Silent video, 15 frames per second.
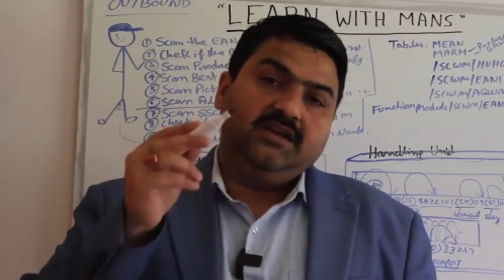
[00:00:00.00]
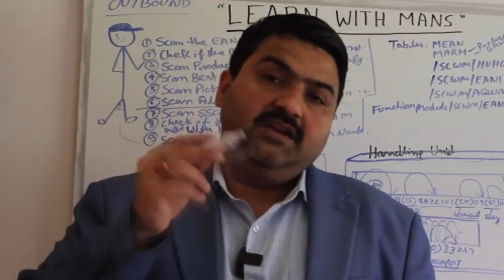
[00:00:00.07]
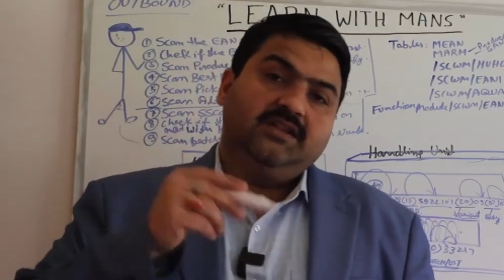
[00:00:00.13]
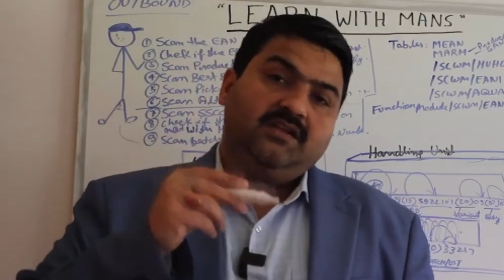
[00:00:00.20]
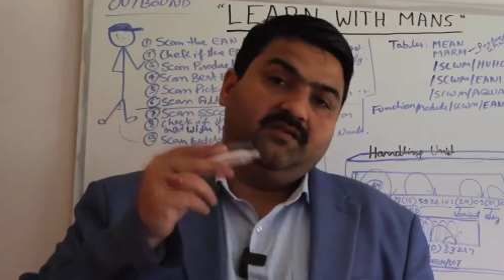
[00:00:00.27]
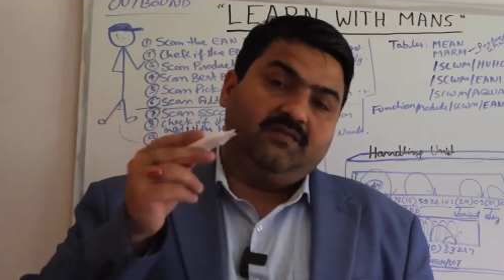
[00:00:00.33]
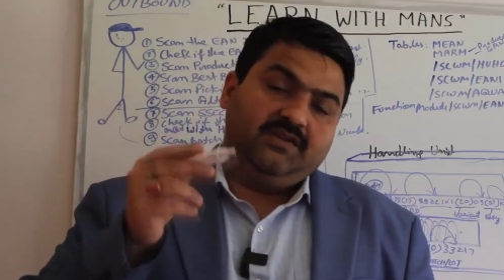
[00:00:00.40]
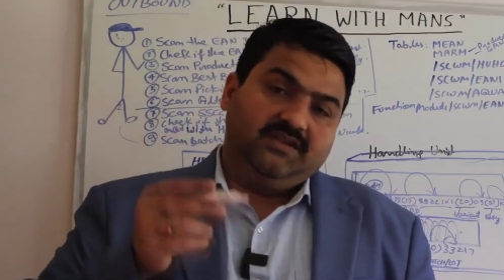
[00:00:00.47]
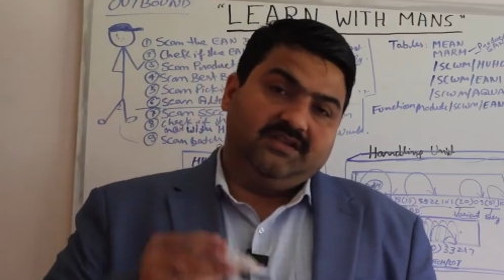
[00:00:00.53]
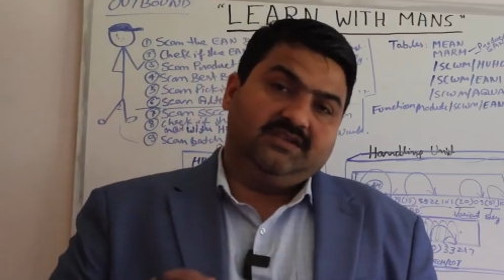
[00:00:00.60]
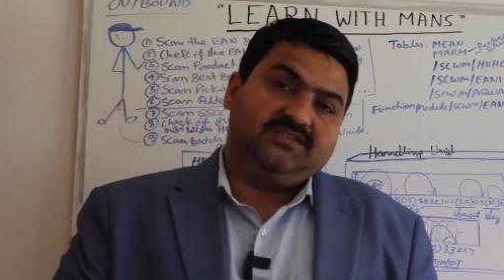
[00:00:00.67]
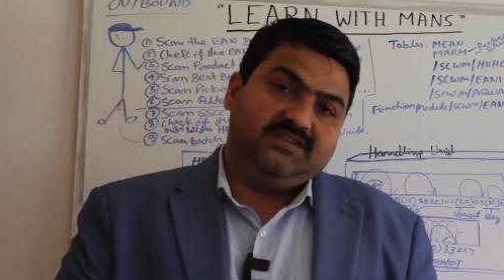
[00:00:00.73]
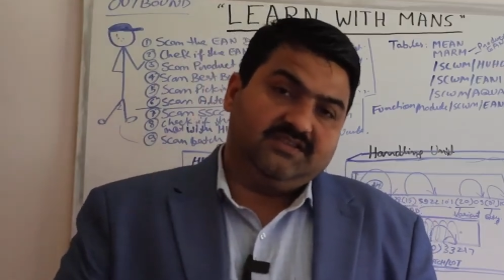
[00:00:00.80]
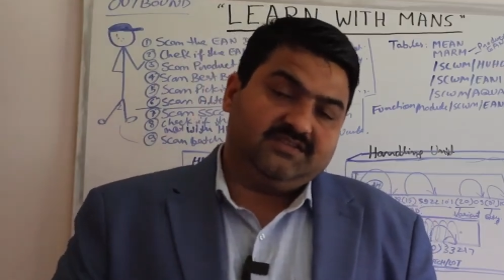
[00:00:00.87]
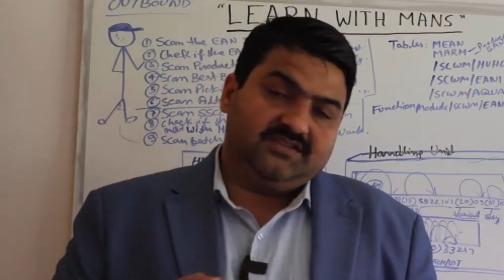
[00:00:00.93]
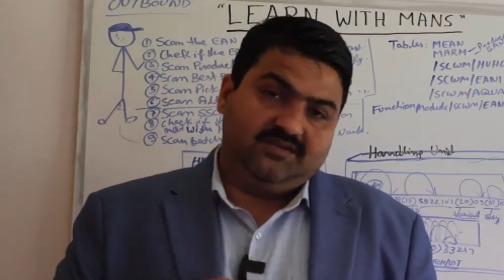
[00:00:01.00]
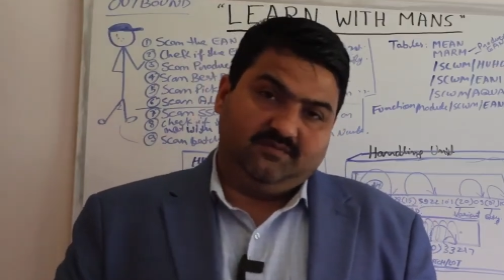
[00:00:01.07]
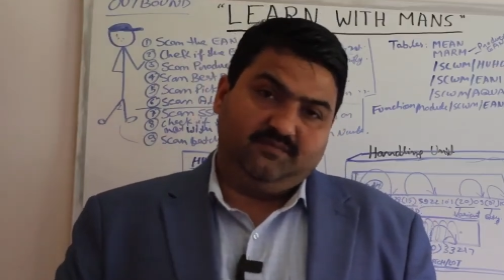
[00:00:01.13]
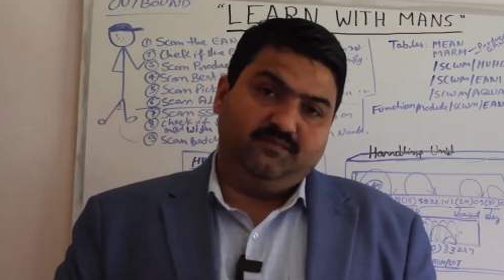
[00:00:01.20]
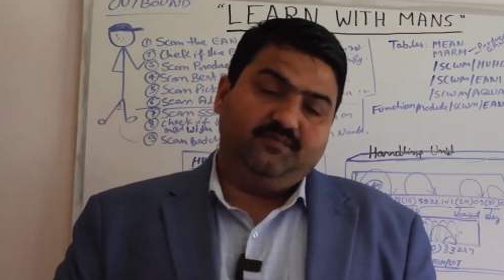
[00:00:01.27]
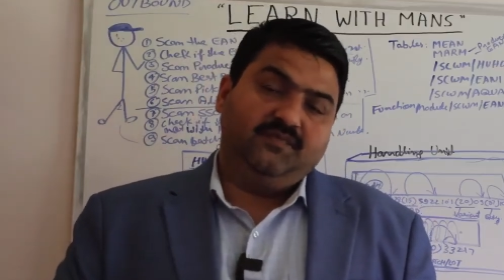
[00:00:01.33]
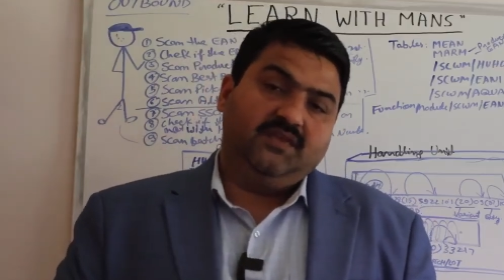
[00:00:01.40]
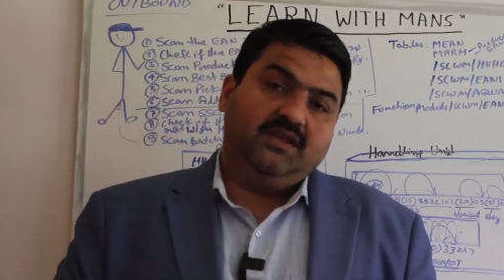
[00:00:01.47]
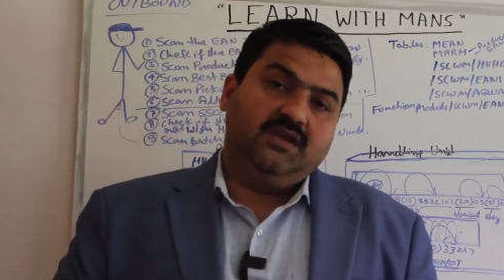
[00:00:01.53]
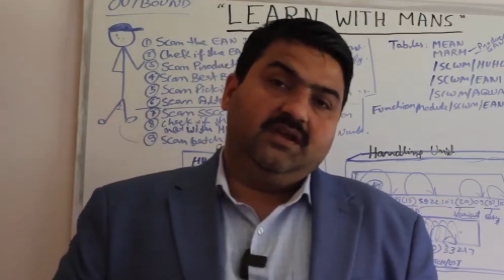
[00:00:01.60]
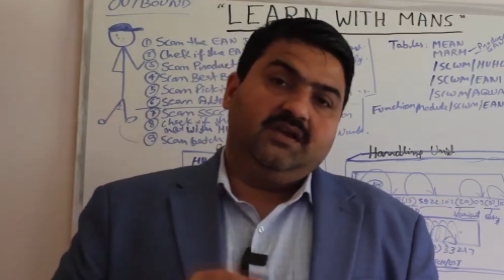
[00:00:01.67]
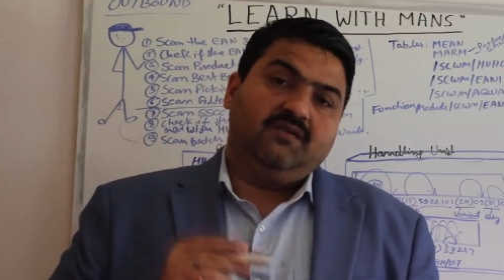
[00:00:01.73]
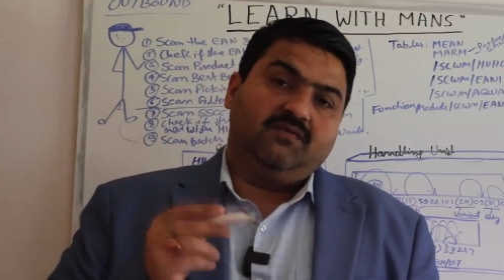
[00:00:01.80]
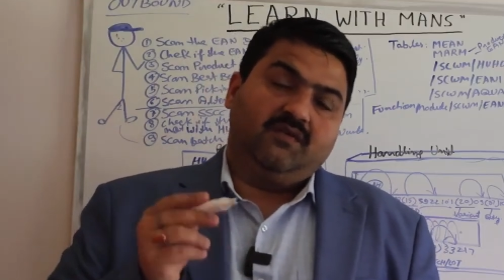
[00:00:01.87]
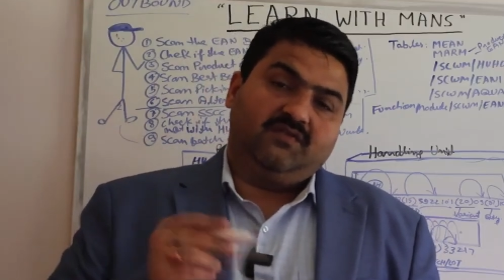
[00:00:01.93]
in the system
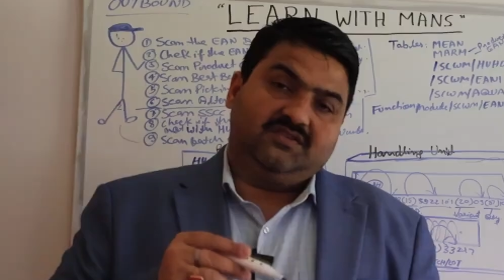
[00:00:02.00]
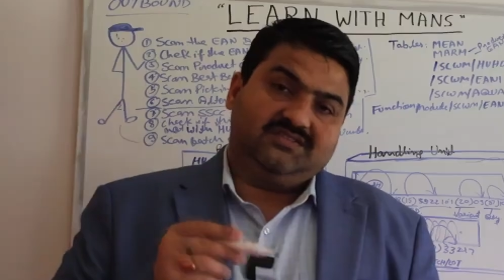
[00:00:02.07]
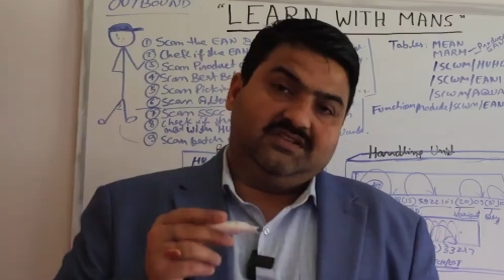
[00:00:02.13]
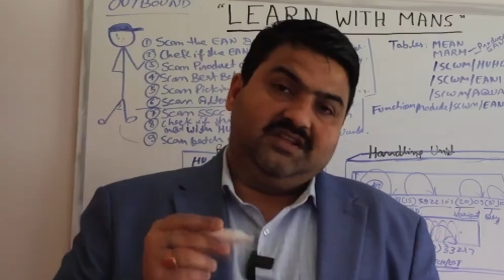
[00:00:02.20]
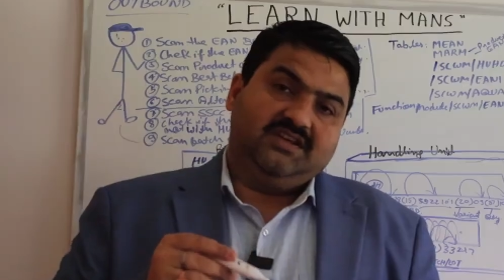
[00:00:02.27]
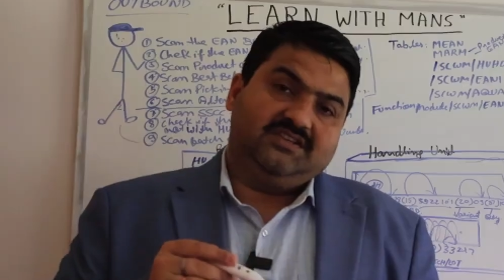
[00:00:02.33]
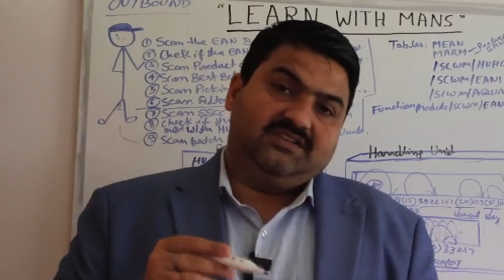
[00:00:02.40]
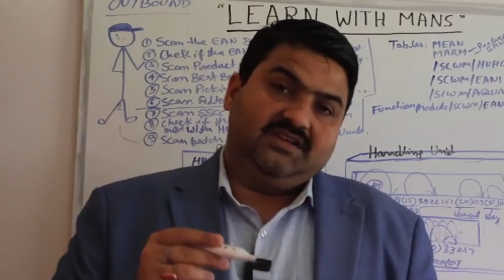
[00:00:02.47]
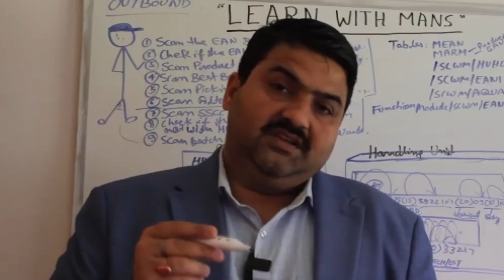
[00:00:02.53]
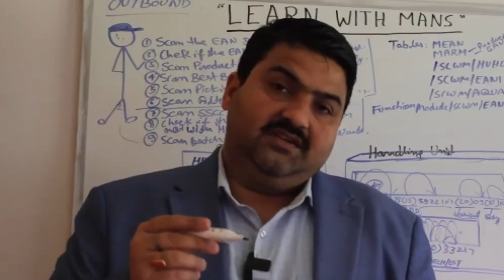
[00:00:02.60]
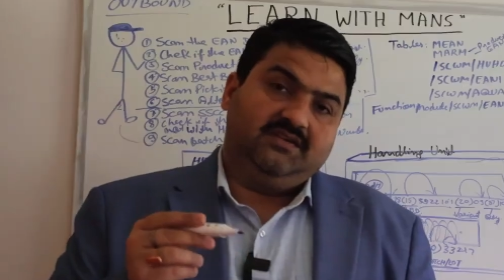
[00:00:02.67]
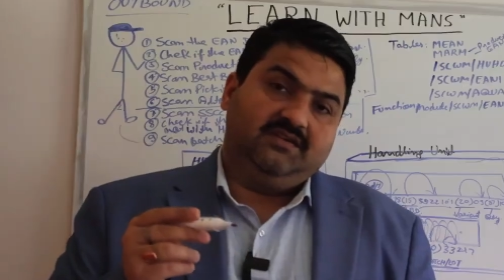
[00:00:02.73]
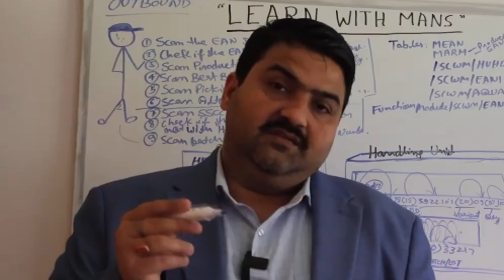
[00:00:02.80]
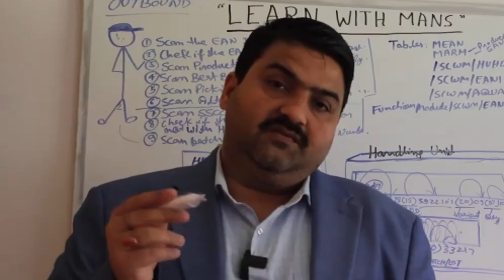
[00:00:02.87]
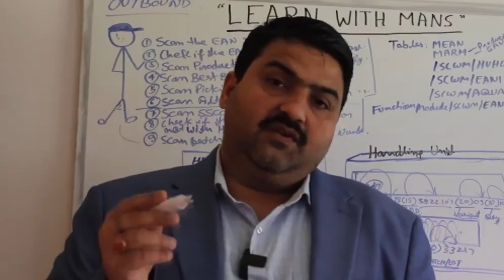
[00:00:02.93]
/n/SCWM